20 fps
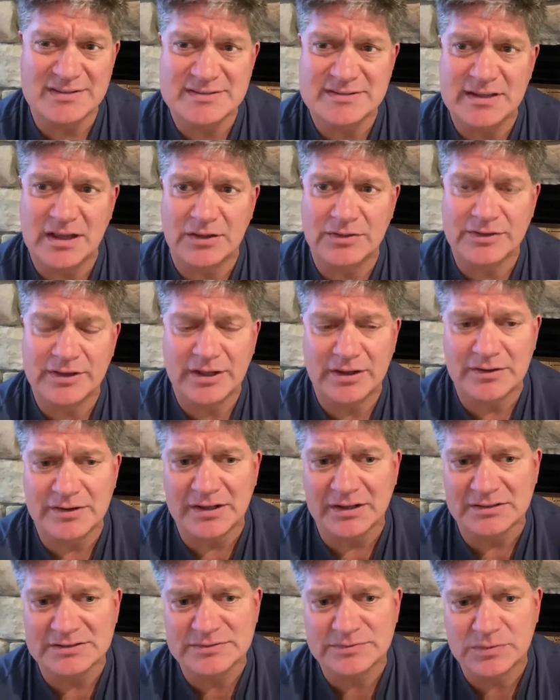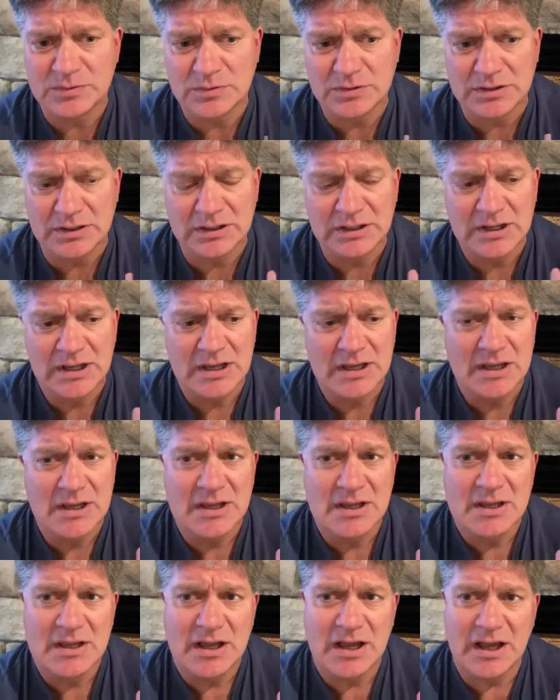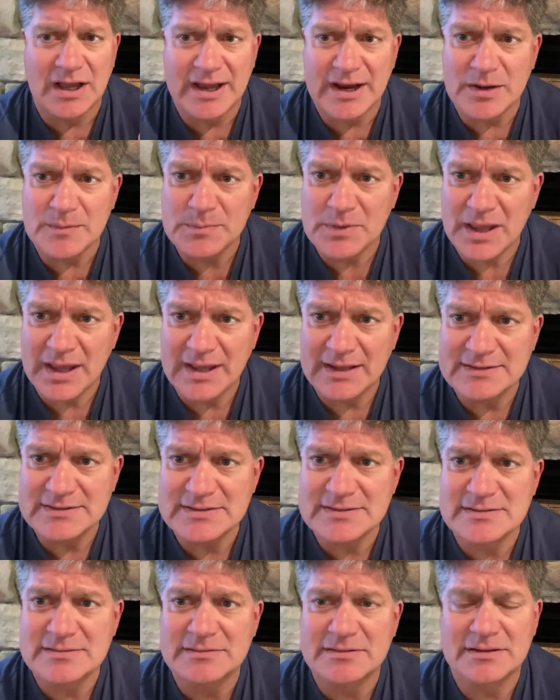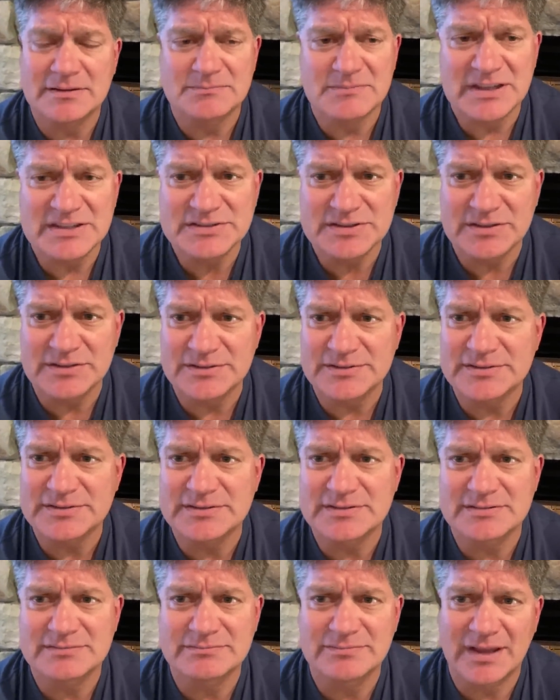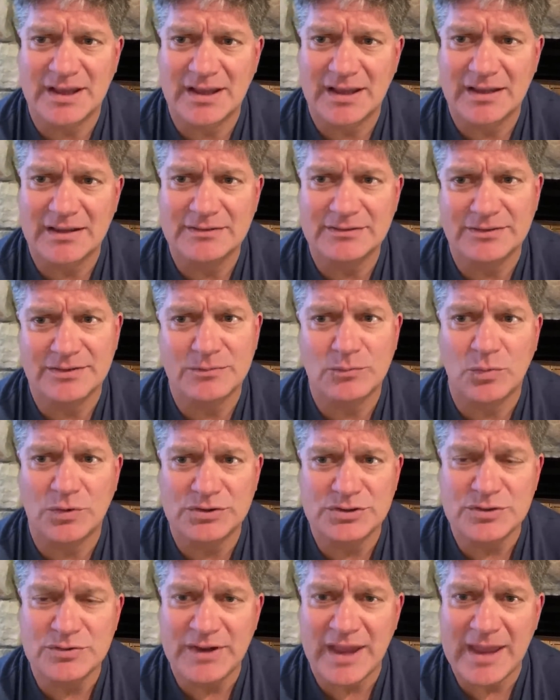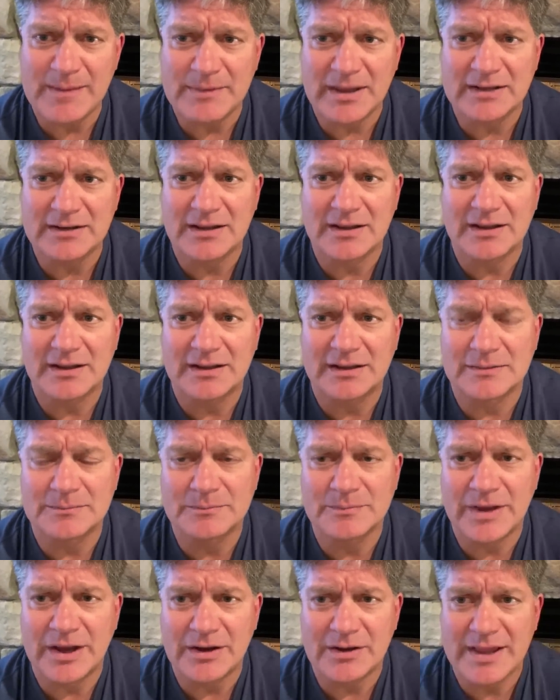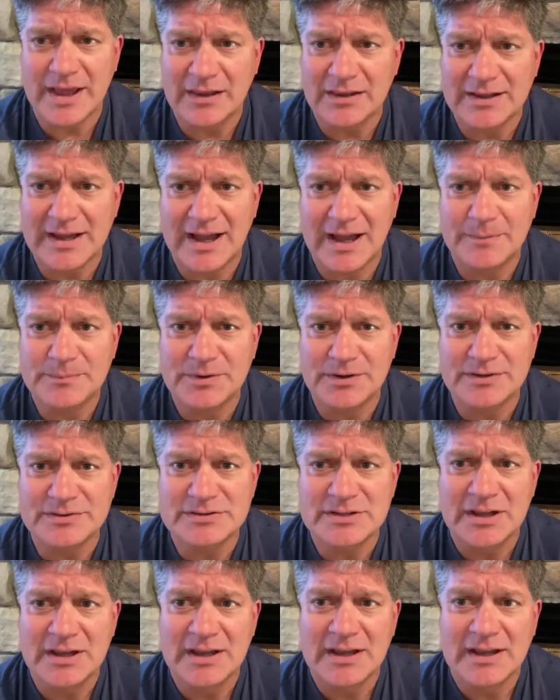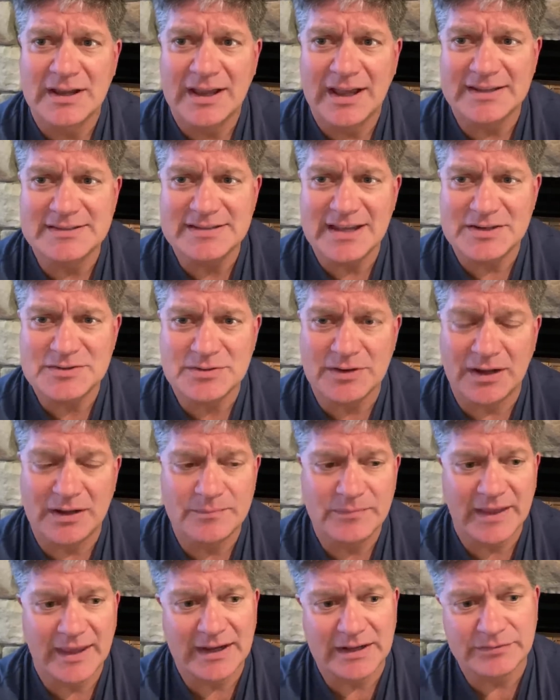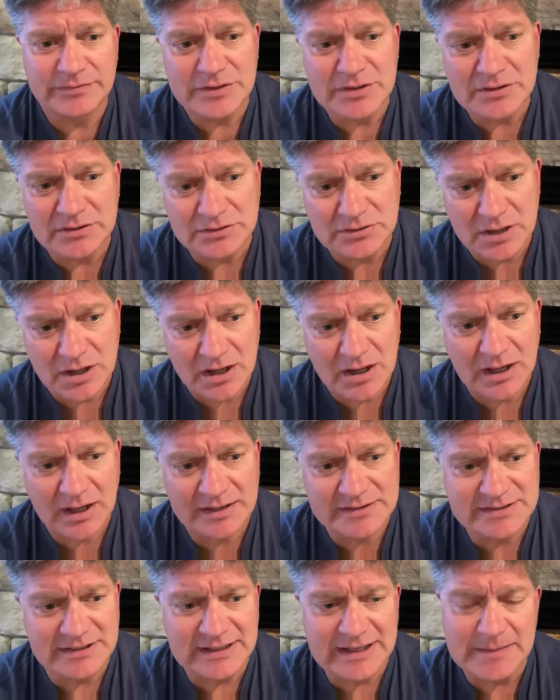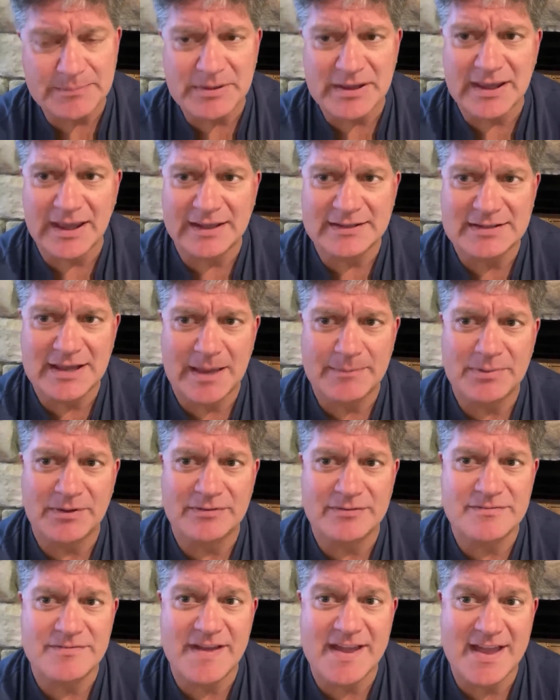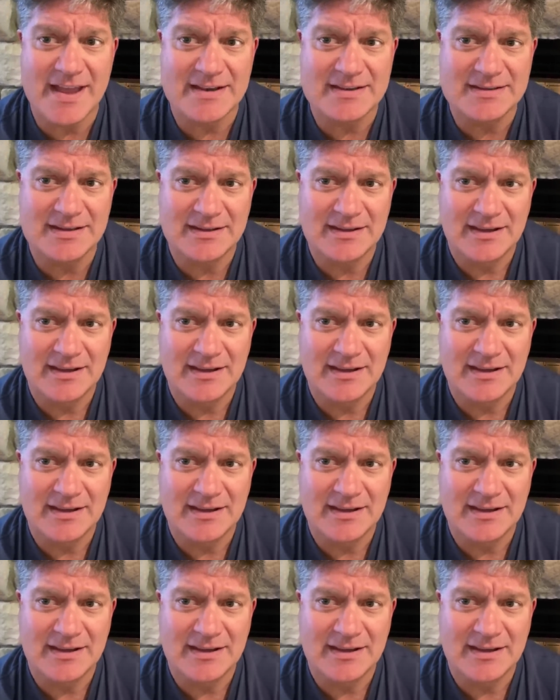stealth coatings for airplanes, missiles, you name it, helicopters, etc. And if you can cause an EPA type of event